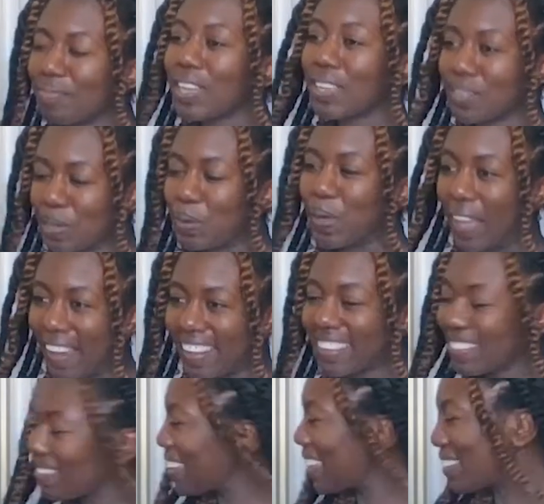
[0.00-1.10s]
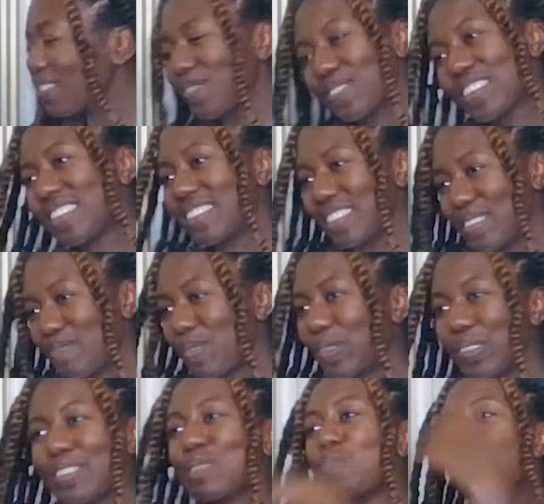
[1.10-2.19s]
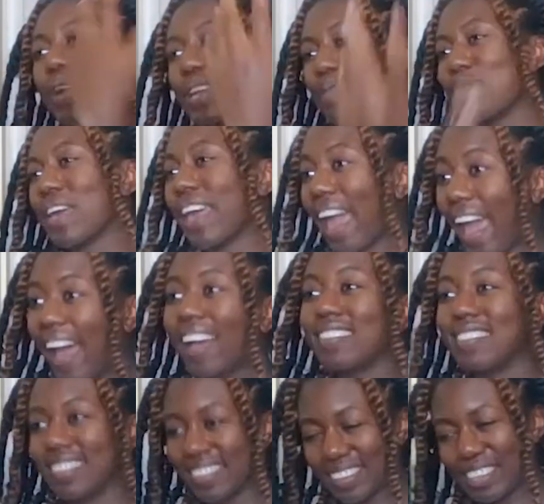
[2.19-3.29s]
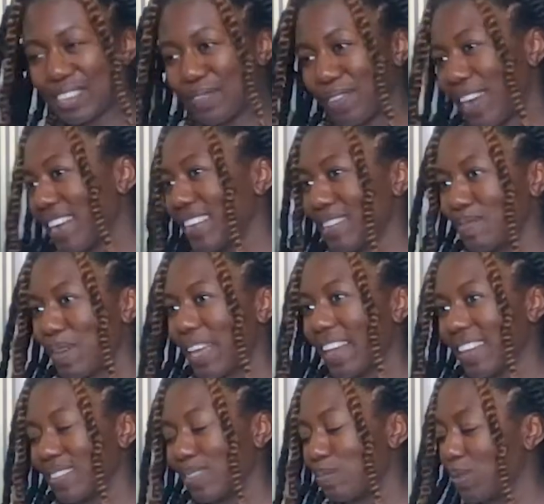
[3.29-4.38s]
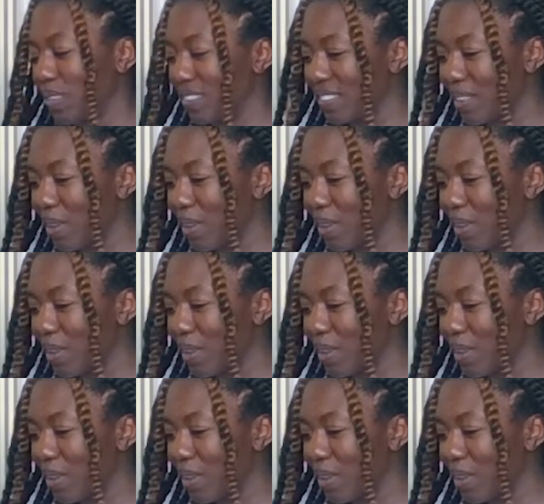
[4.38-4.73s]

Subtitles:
that's okay. That's reasonable. It's a pretty big ask to find my husband,